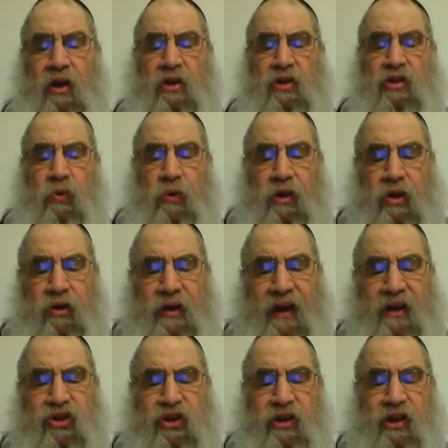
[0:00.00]
So we learn
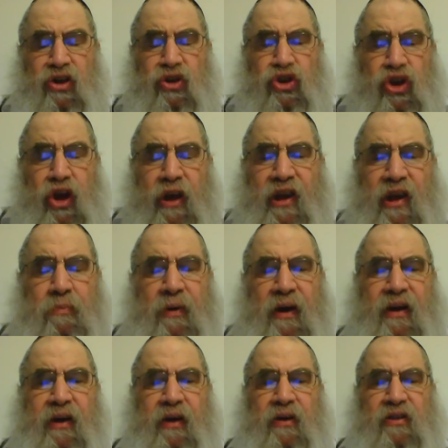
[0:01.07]
out sheyeh shaken
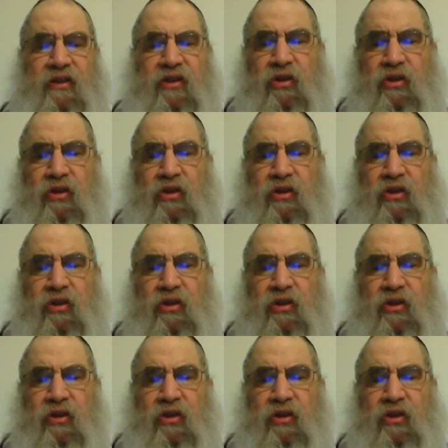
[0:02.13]
bakiris.